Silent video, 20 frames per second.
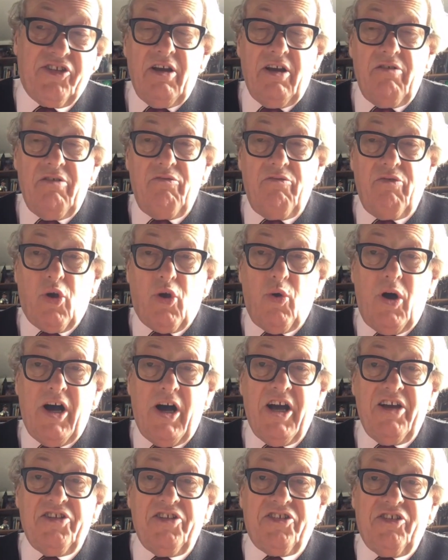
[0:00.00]
It
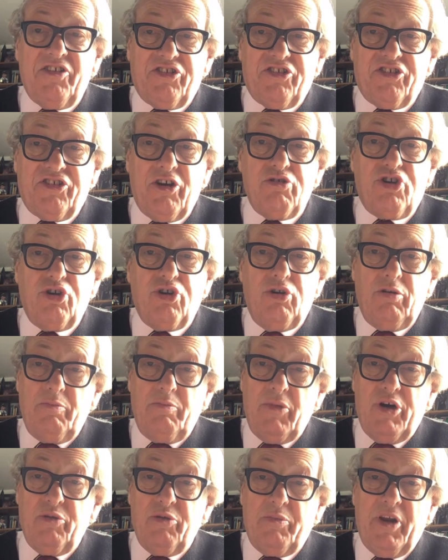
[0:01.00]
requires social
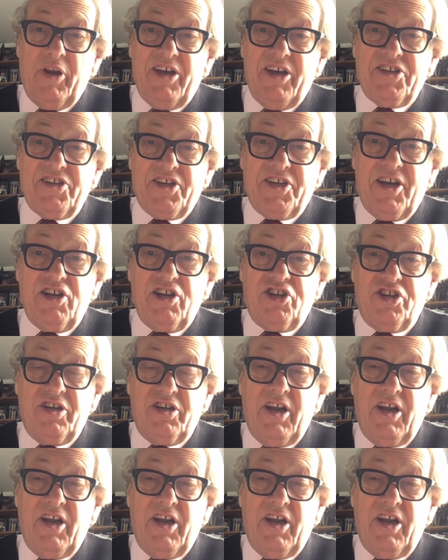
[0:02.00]
mobilization.